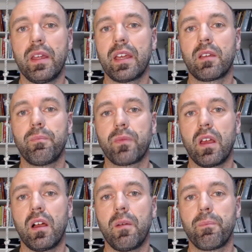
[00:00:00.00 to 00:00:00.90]
like
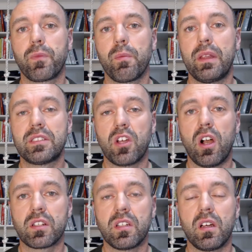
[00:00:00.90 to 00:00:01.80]
um, placing
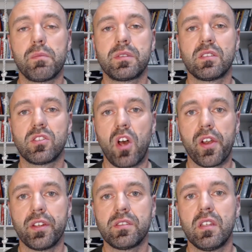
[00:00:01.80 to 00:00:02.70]
hot tubs and
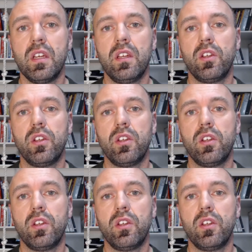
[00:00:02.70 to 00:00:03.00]
saunas.